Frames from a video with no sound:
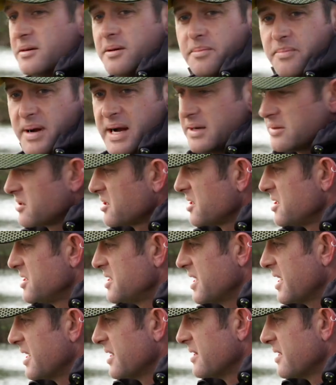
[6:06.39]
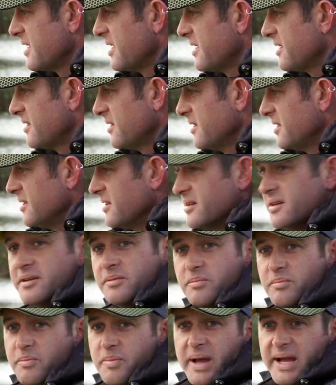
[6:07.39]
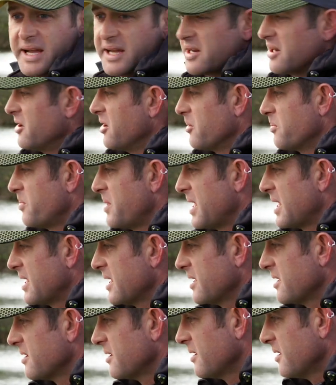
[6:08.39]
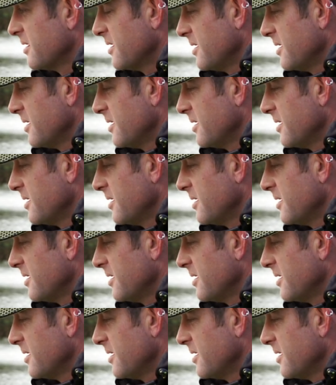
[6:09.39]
about just sitting there and pinging an odd pellet in.